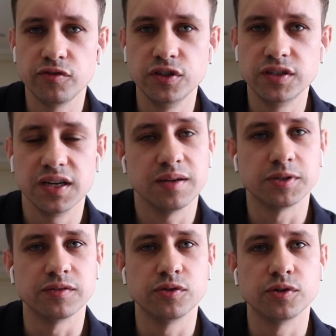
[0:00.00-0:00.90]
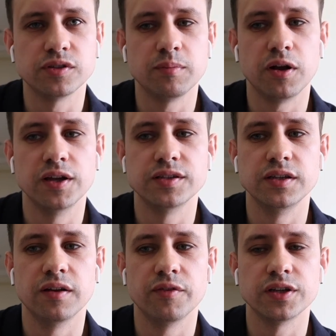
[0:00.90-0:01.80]
a few tips if you want to apply to
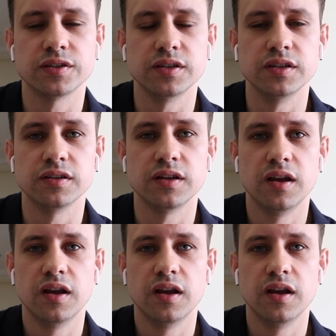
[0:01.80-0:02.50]
the universities.